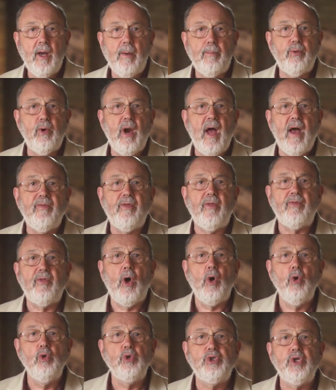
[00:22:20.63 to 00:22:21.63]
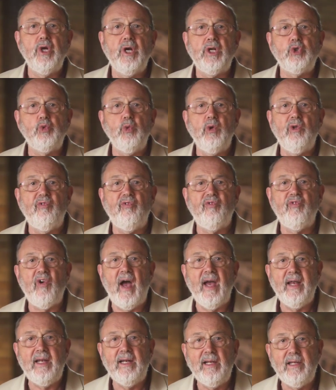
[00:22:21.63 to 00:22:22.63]
prayer that the whole church will
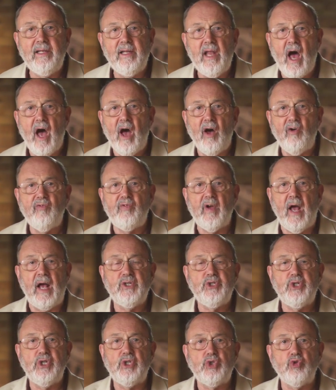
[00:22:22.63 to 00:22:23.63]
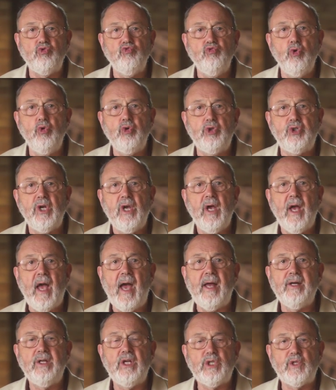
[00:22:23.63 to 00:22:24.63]
find love as its root
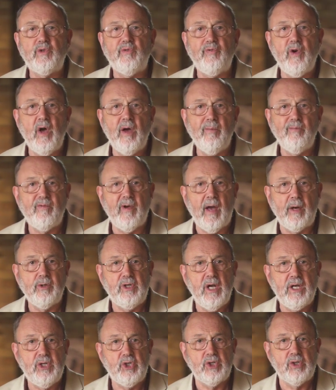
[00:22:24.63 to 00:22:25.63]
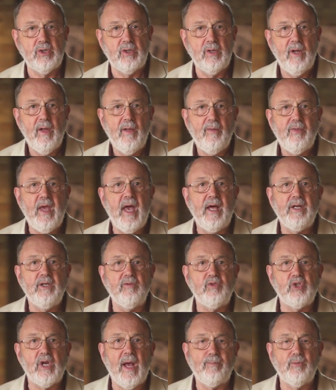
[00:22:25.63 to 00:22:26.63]
and its firm foundation, the end
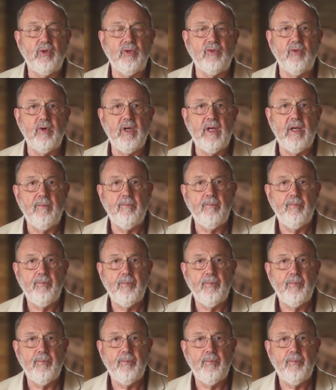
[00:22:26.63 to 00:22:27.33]
of chapter 3.